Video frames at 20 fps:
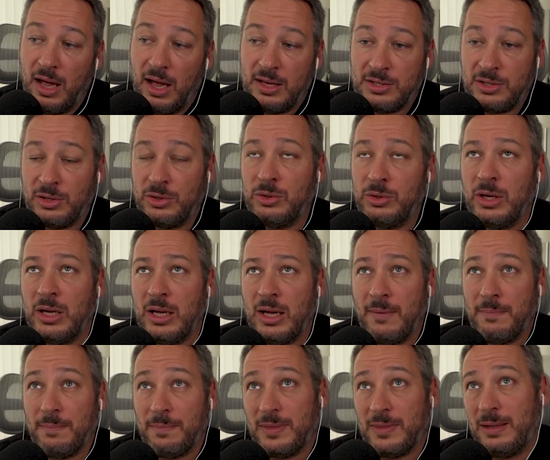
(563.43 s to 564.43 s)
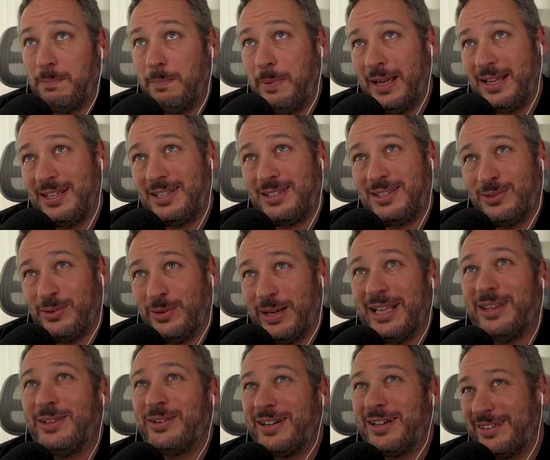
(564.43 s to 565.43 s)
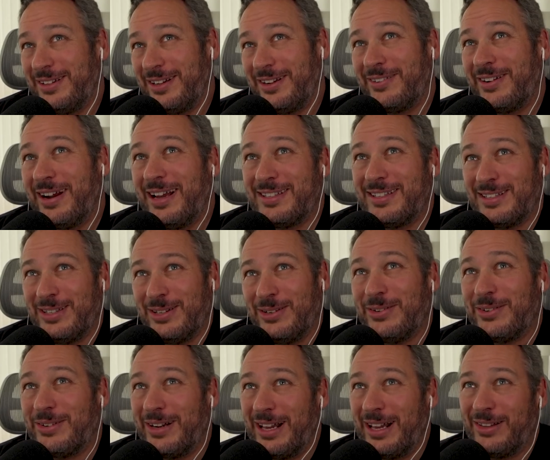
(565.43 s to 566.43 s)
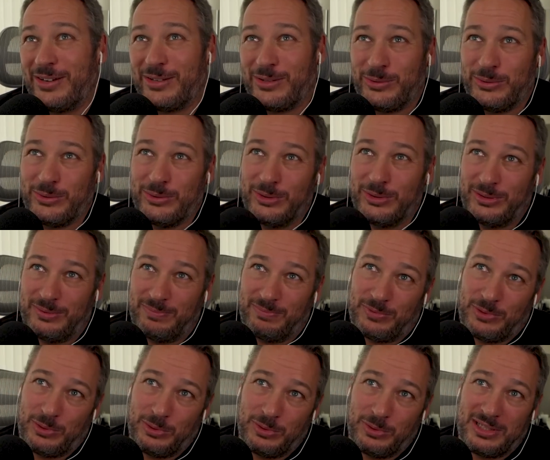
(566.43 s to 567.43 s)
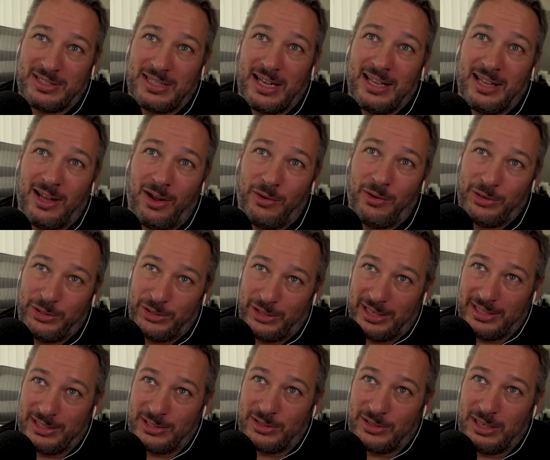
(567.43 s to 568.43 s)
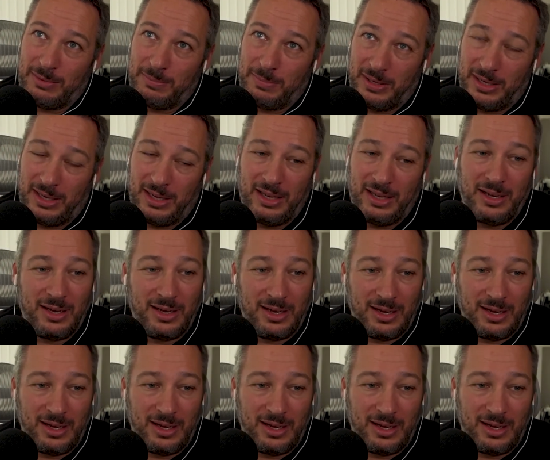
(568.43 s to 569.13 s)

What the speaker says: So the best way to categorize a URL or to decide how a URL is going to be